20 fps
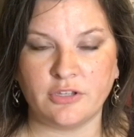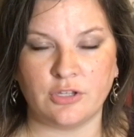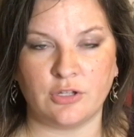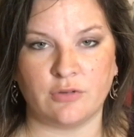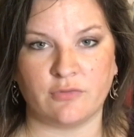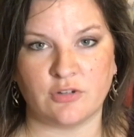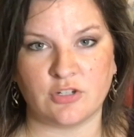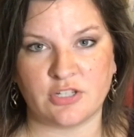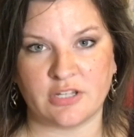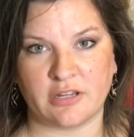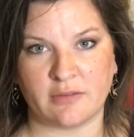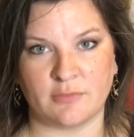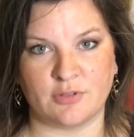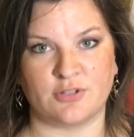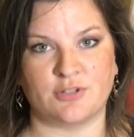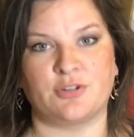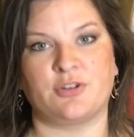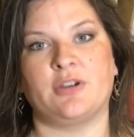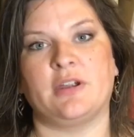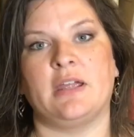The University of
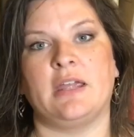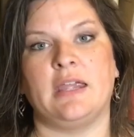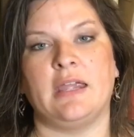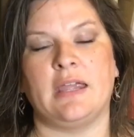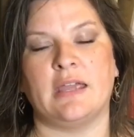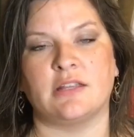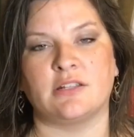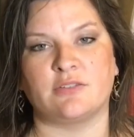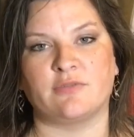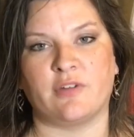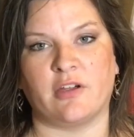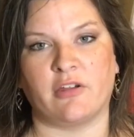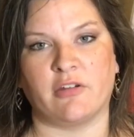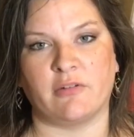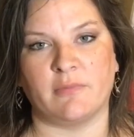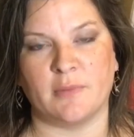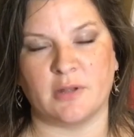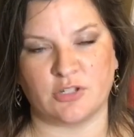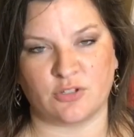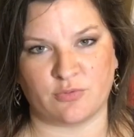Missouri is
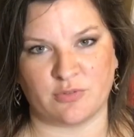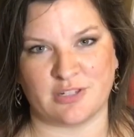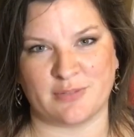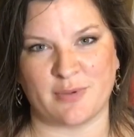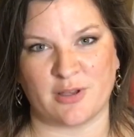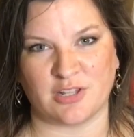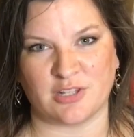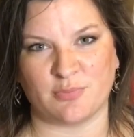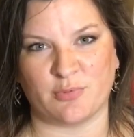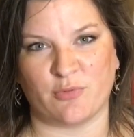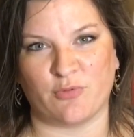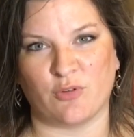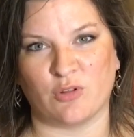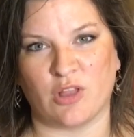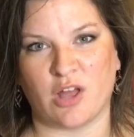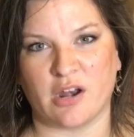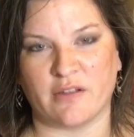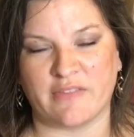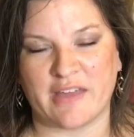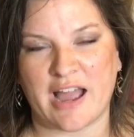very much responsible for
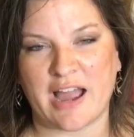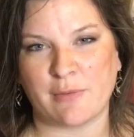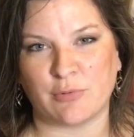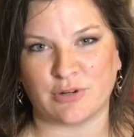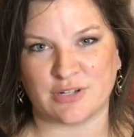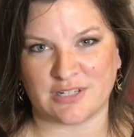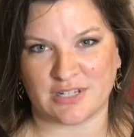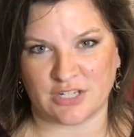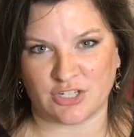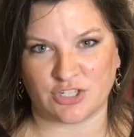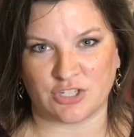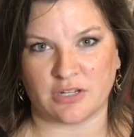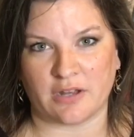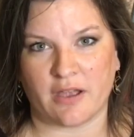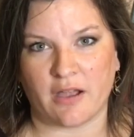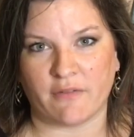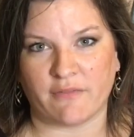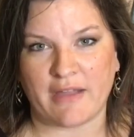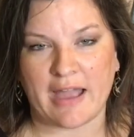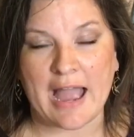a lot of the hybridization
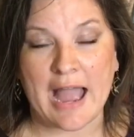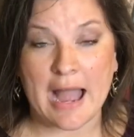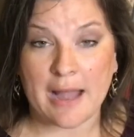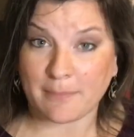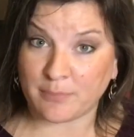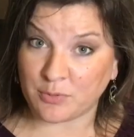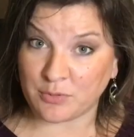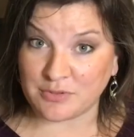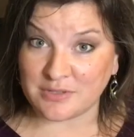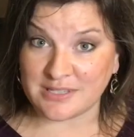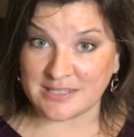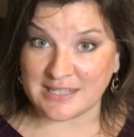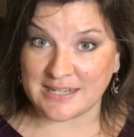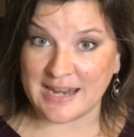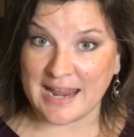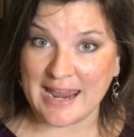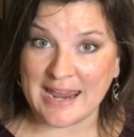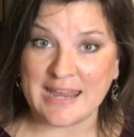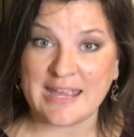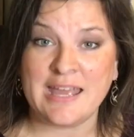of apples
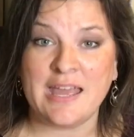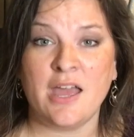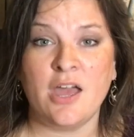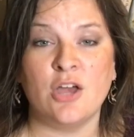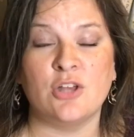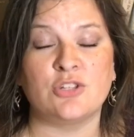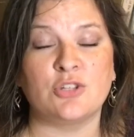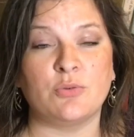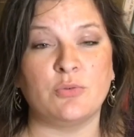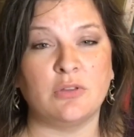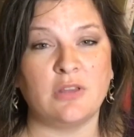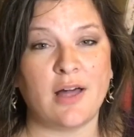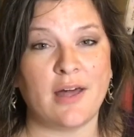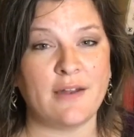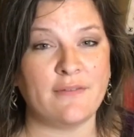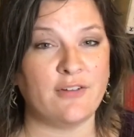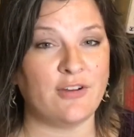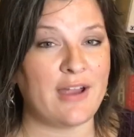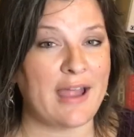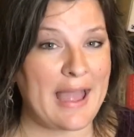today. So a
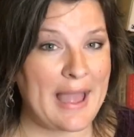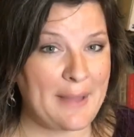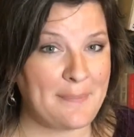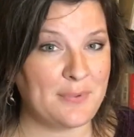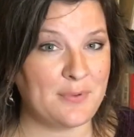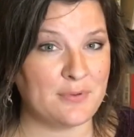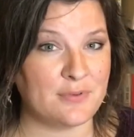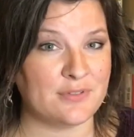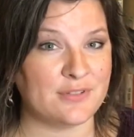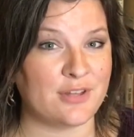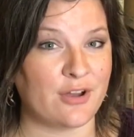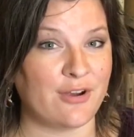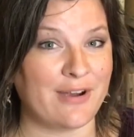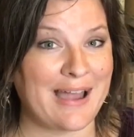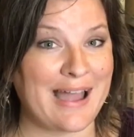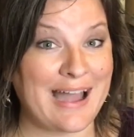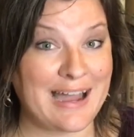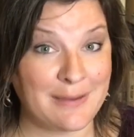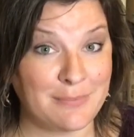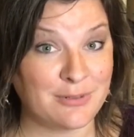lot of our apples
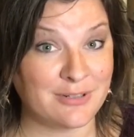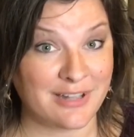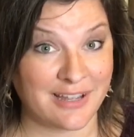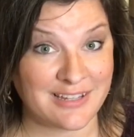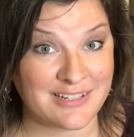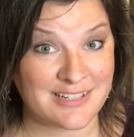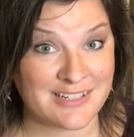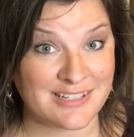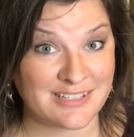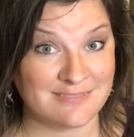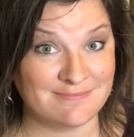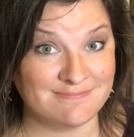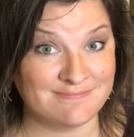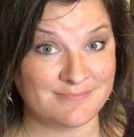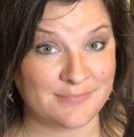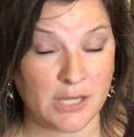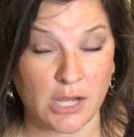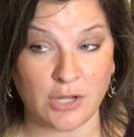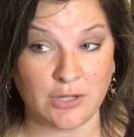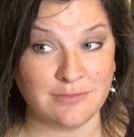are hybridized,
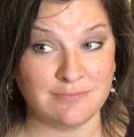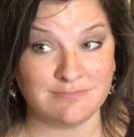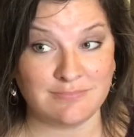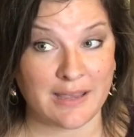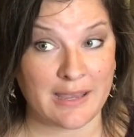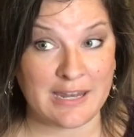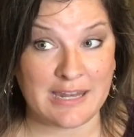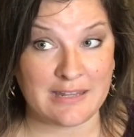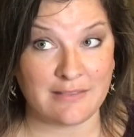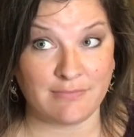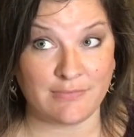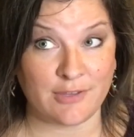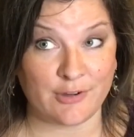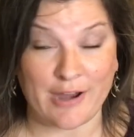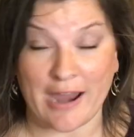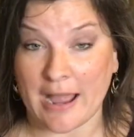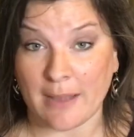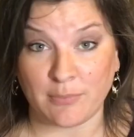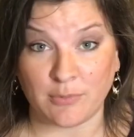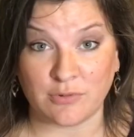y'all, and
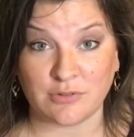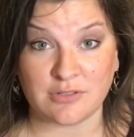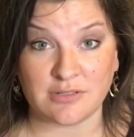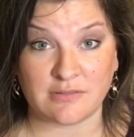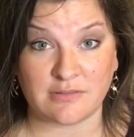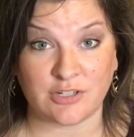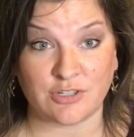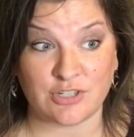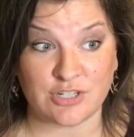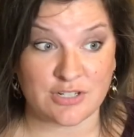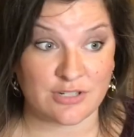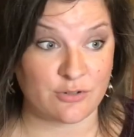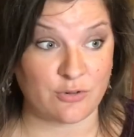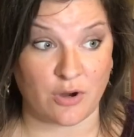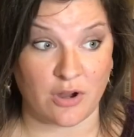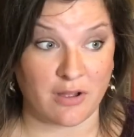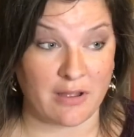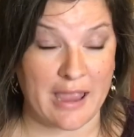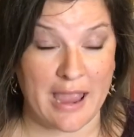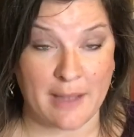they're apples. They're just
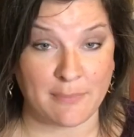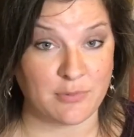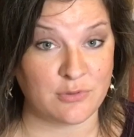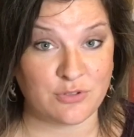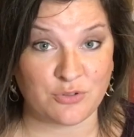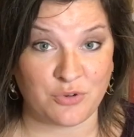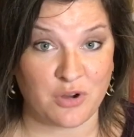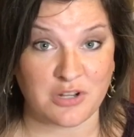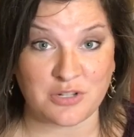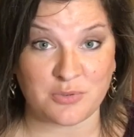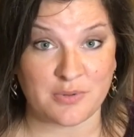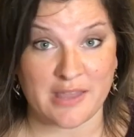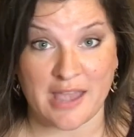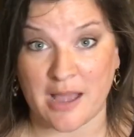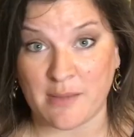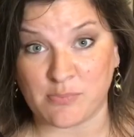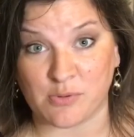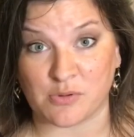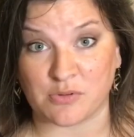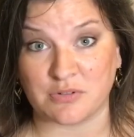apples crossed with
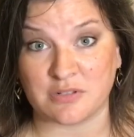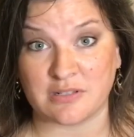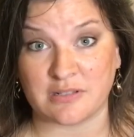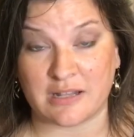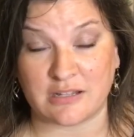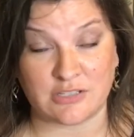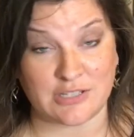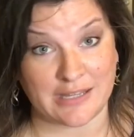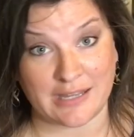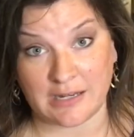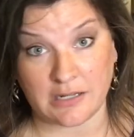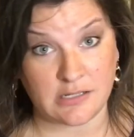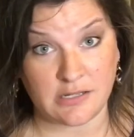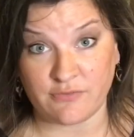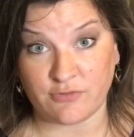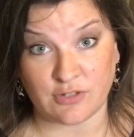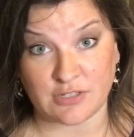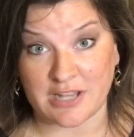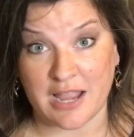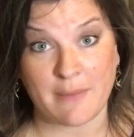apples to get a
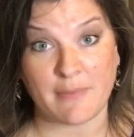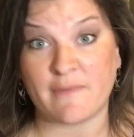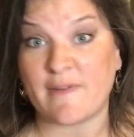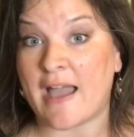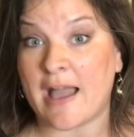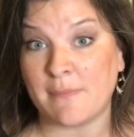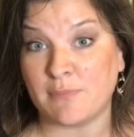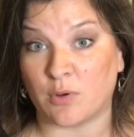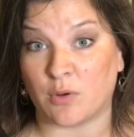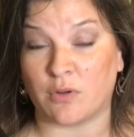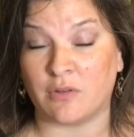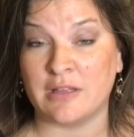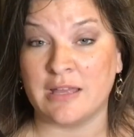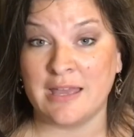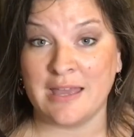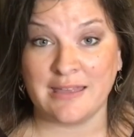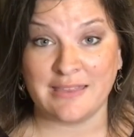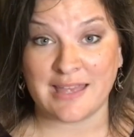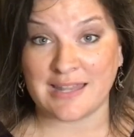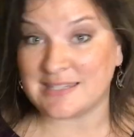different type of apple
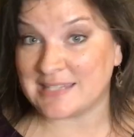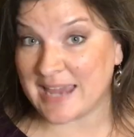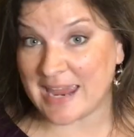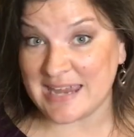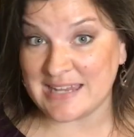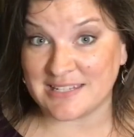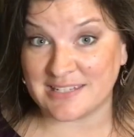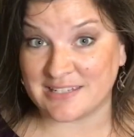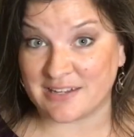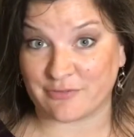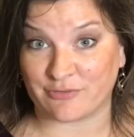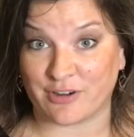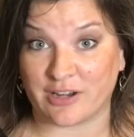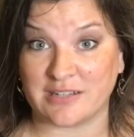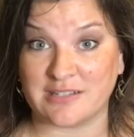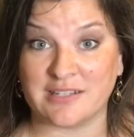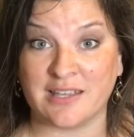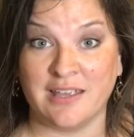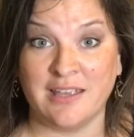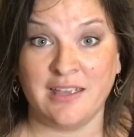that tastes
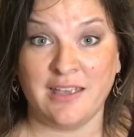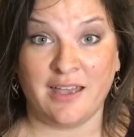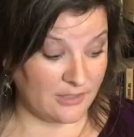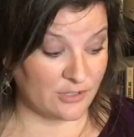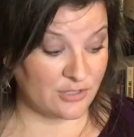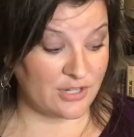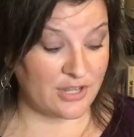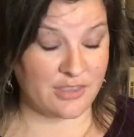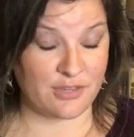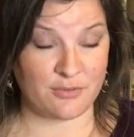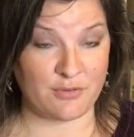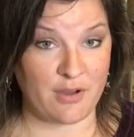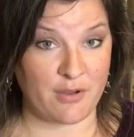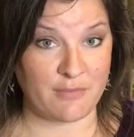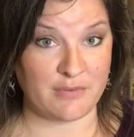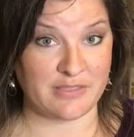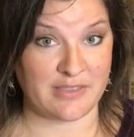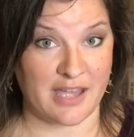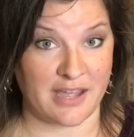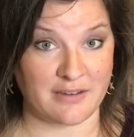different. There's nothing
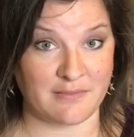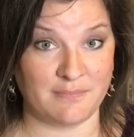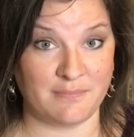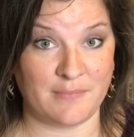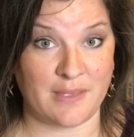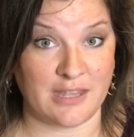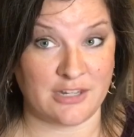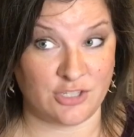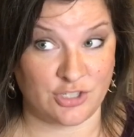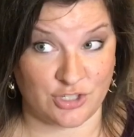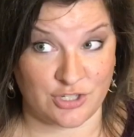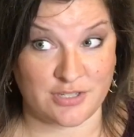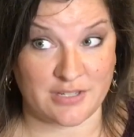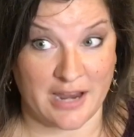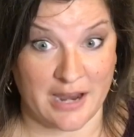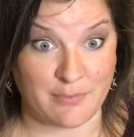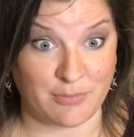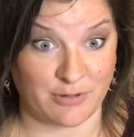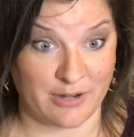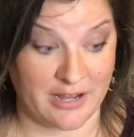wrong with that. It's
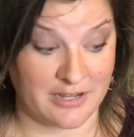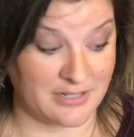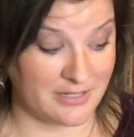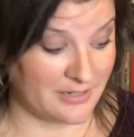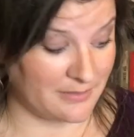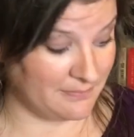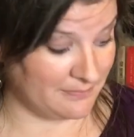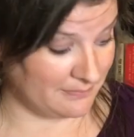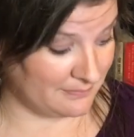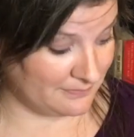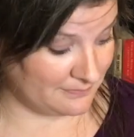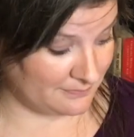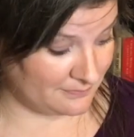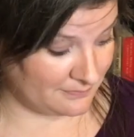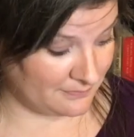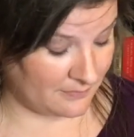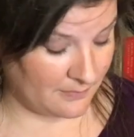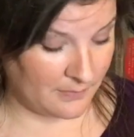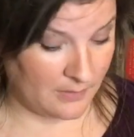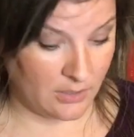just hybridized.
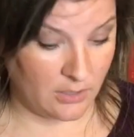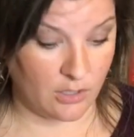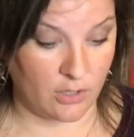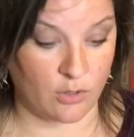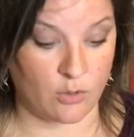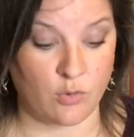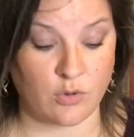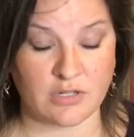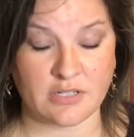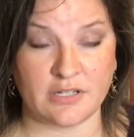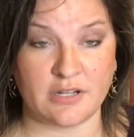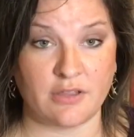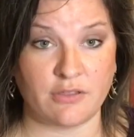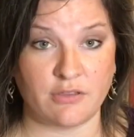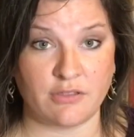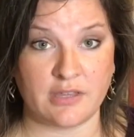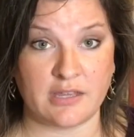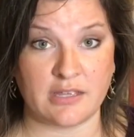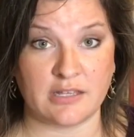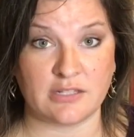Of course,
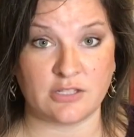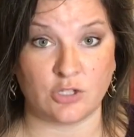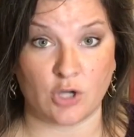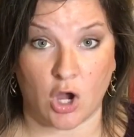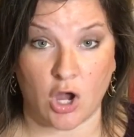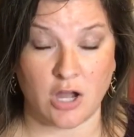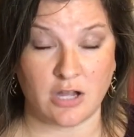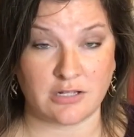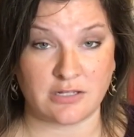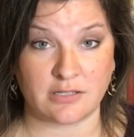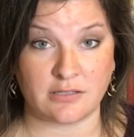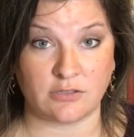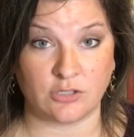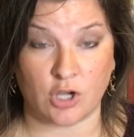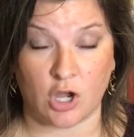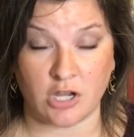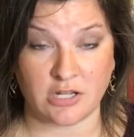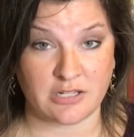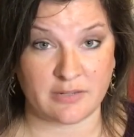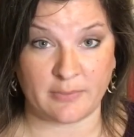another thing is dogs.
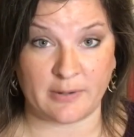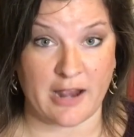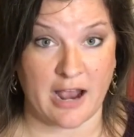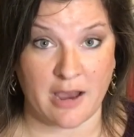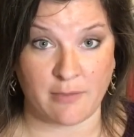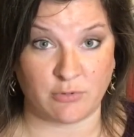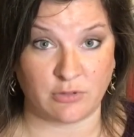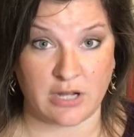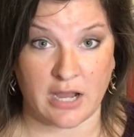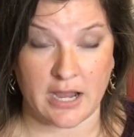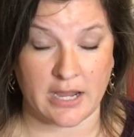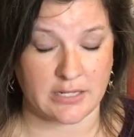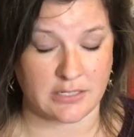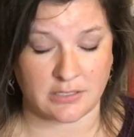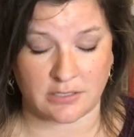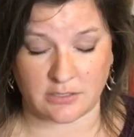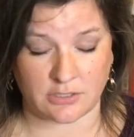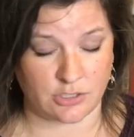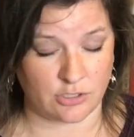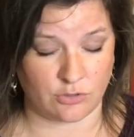Dogs have been
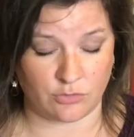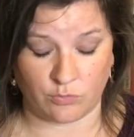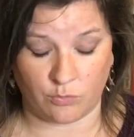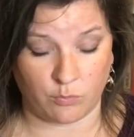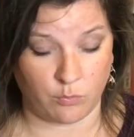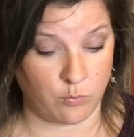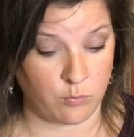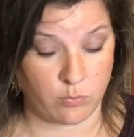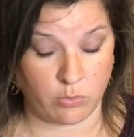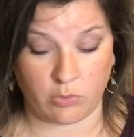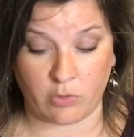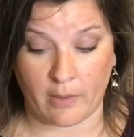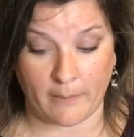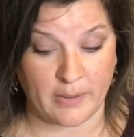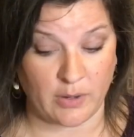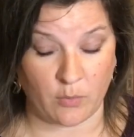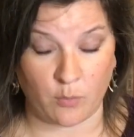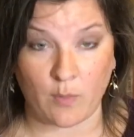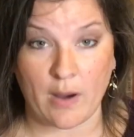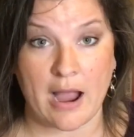hybridized
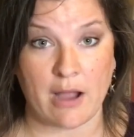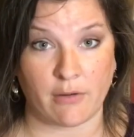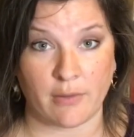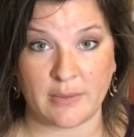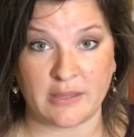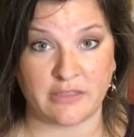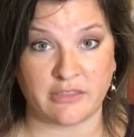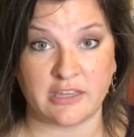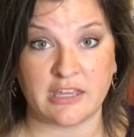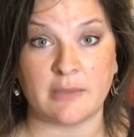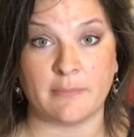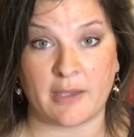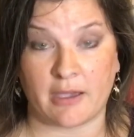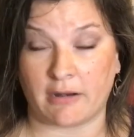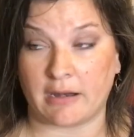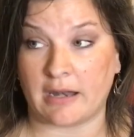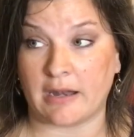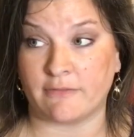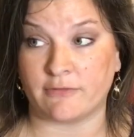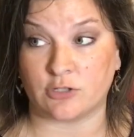think
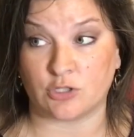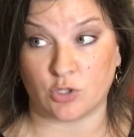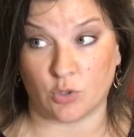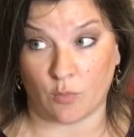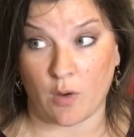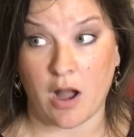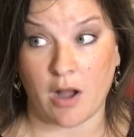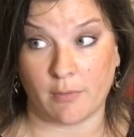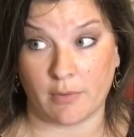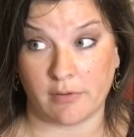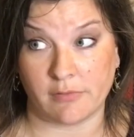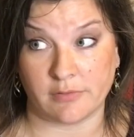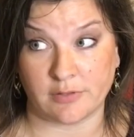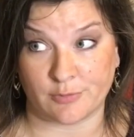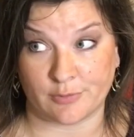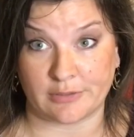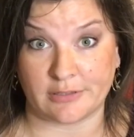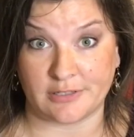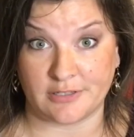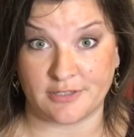about it. If a Chihuahua
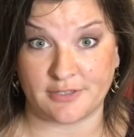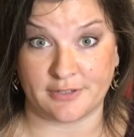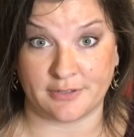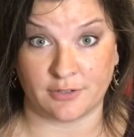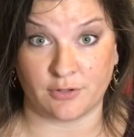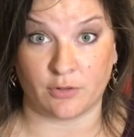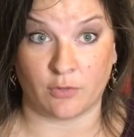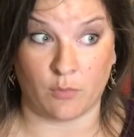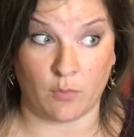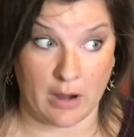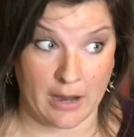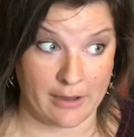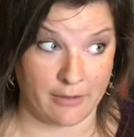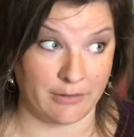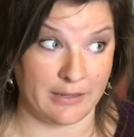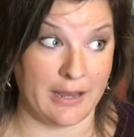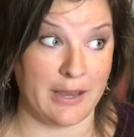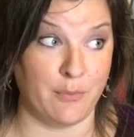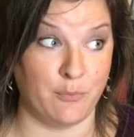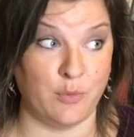was released into the
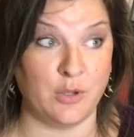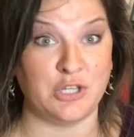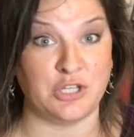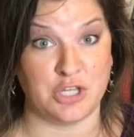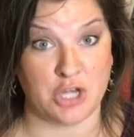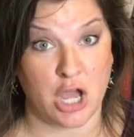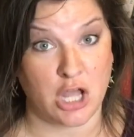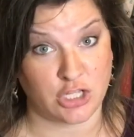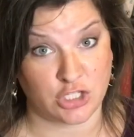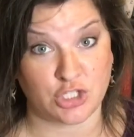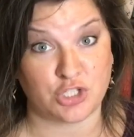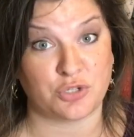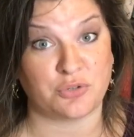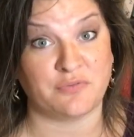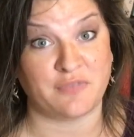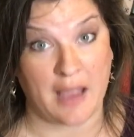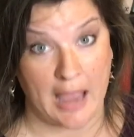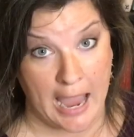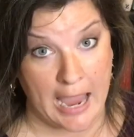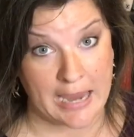wild, it would not
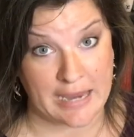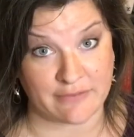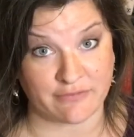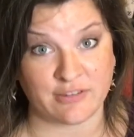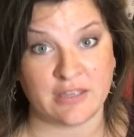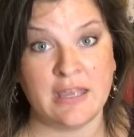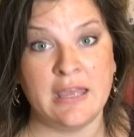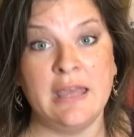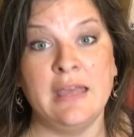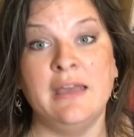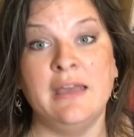survive.